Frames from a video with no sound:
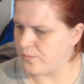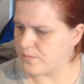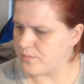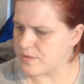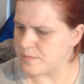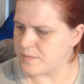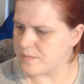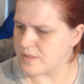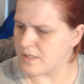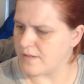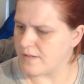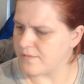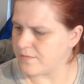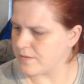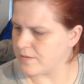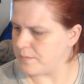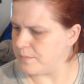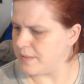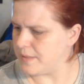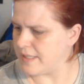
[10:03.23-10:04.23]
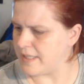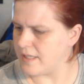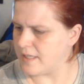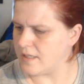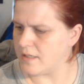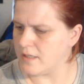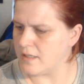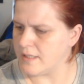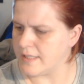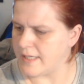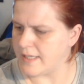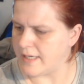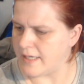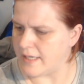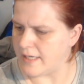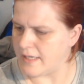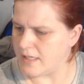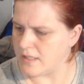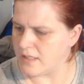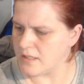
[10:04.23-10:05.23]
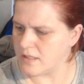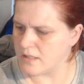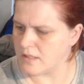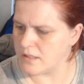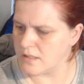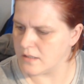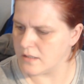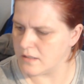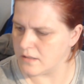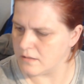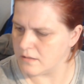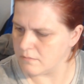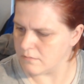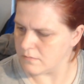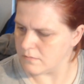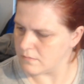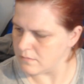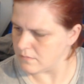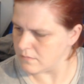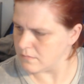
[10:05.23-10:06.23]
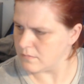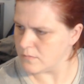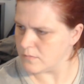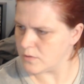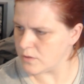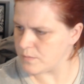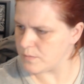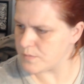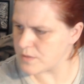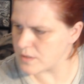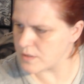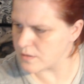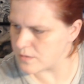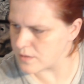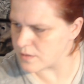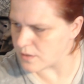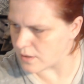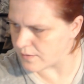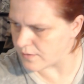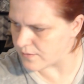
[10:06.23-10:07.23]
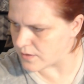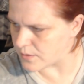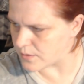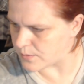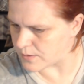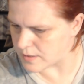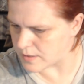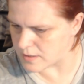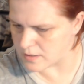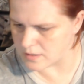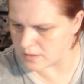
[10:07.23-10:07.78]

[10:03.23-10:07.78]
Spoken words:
stuff completed on it. Oops, sorry for the noise.